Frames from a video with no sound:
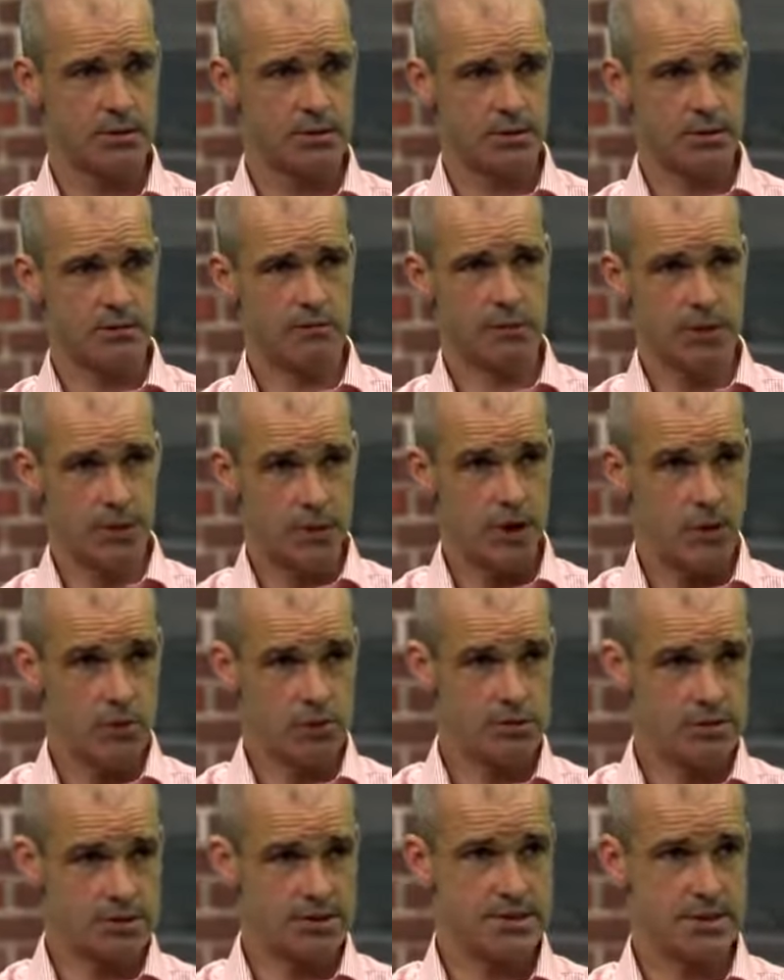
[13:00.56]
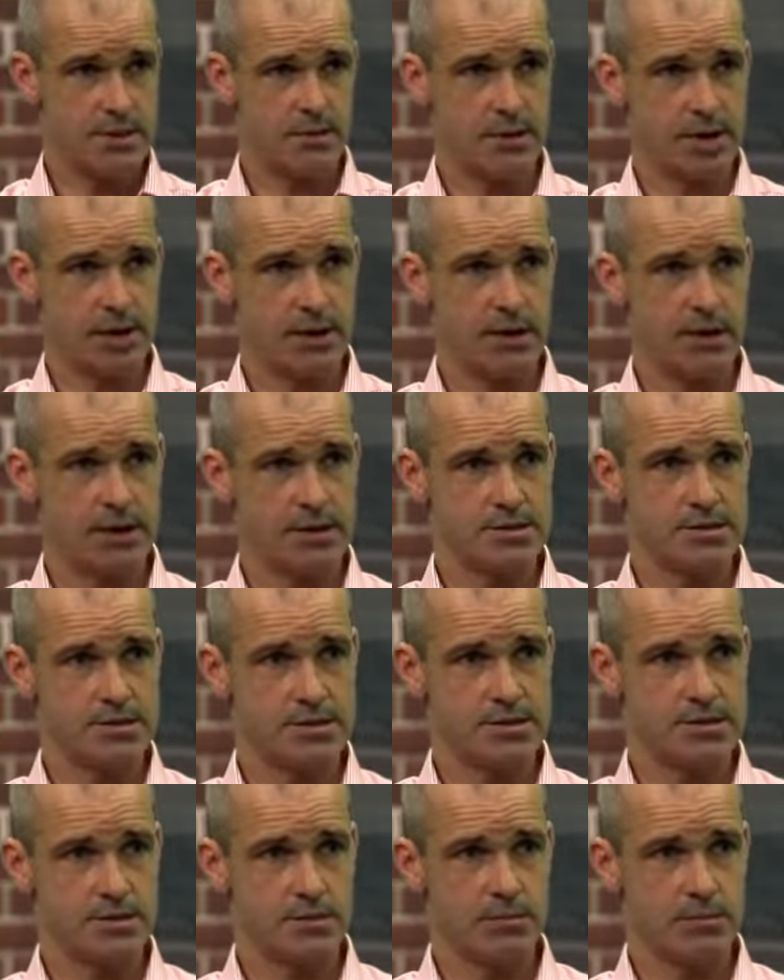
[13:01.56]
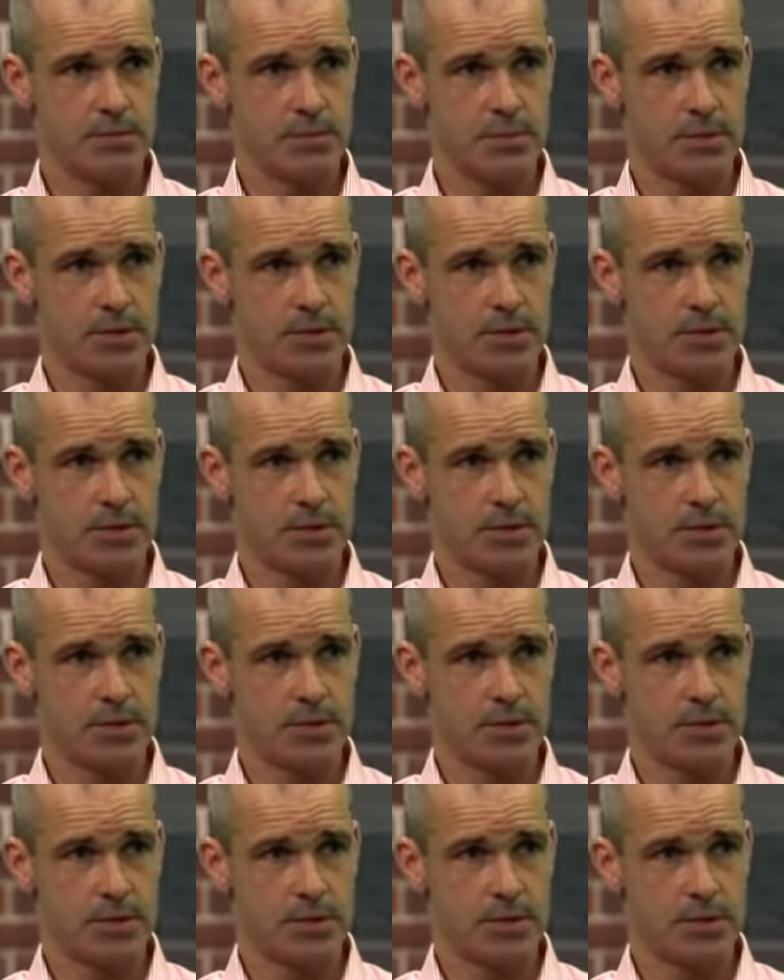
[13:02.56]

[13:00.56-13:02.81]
of the loans in the banking system